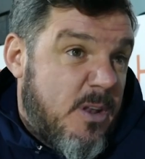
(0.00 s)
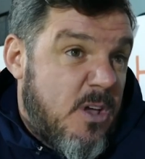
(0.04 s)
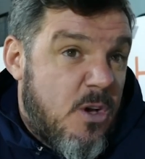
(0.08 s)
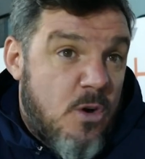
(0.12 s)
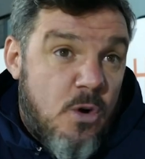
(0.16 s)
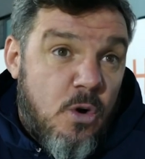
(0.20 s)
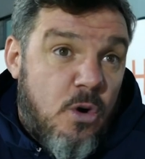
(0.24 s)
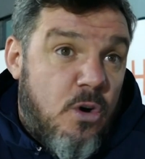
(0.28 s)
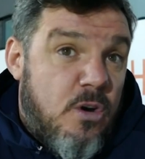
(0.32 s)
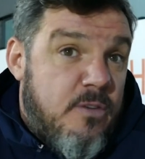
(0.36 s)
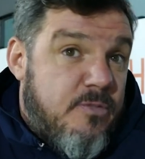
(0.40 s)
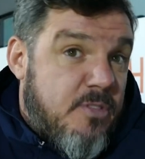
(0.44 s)
And
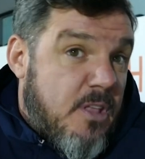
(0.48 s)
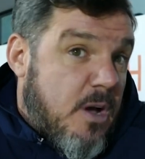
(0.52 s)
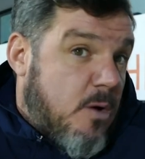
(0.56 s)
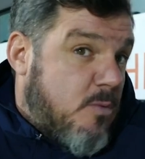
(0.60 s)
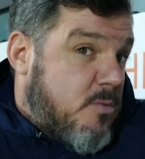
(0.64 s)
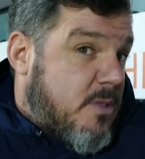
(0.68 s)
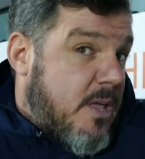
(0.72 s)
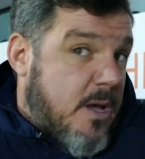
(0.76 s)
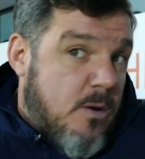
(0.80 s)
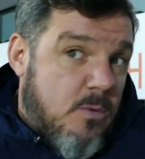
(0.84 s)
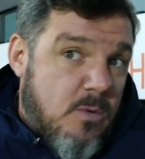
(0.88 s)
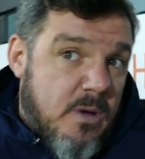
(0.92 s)
I've
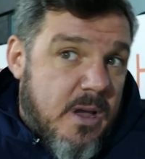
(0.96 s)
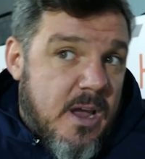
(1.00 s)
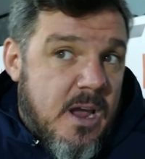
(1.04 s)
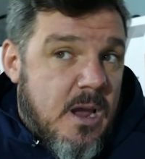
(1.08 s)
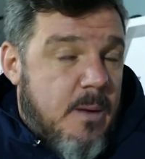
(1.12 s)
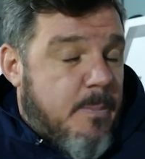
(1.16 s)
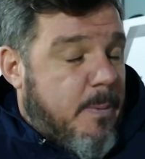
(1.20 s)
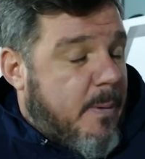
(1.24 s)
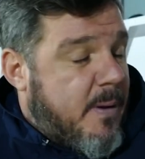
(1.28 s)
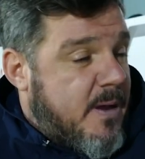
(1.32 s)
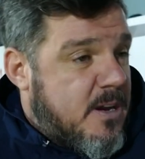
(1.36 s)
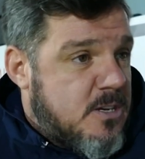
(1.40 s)
no doubt
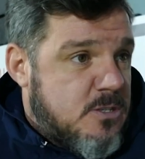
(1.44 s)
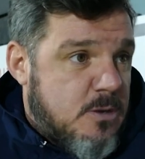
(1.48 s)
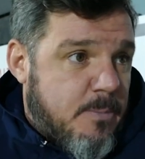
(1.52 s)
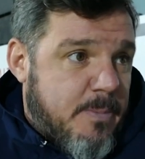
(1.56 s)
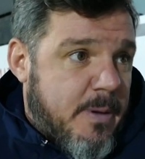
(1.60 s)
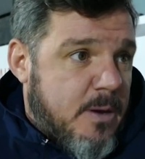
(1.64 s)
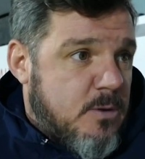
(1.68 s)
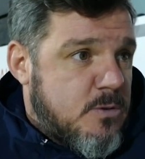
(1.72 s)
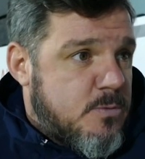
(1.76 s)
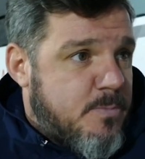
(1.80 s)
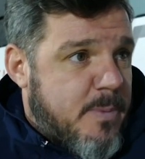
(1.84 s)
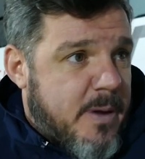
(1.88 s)
our players will
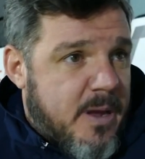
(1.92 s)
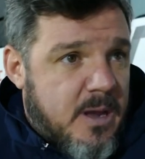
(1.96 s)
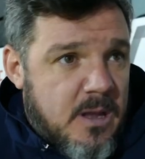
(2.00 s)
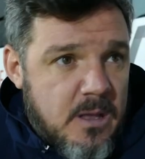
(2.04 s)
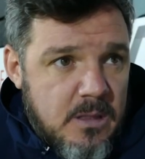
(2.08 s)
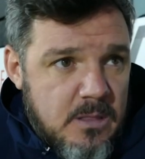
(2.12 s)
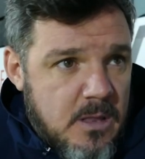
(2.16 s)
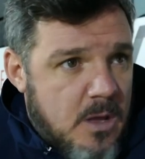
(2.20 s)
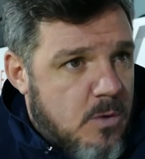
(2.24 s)
bounce back.